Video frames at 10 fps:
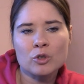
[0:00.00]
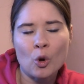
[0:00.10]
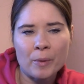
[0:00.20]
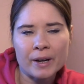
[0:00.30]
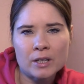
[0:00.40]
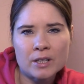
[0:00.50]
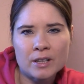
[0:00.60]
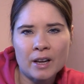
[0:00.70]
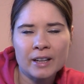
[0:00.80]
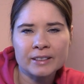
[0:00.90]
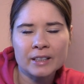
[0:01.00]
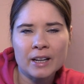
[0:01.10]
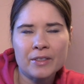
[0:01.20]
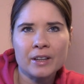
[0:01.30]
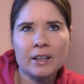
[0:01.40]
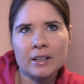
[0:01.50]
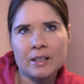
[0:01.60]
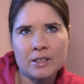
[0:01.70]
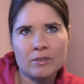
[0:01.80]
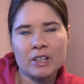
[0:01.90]
topics. And I think
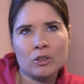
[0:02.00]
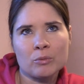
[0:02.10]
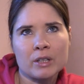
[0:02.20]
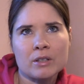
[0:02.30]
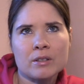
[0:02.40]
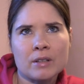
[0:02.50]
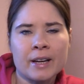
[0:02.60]
it's really good because